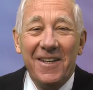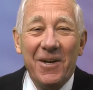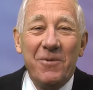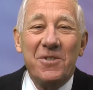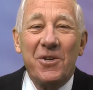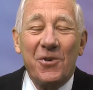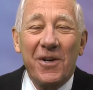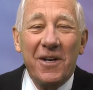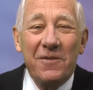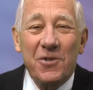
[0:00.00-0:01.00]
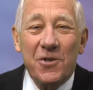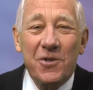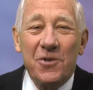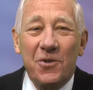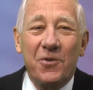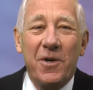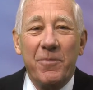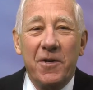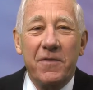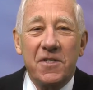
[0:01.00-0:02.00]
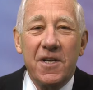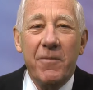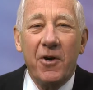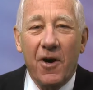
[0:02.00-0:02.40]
It was a trial of surgical treatment of ischemic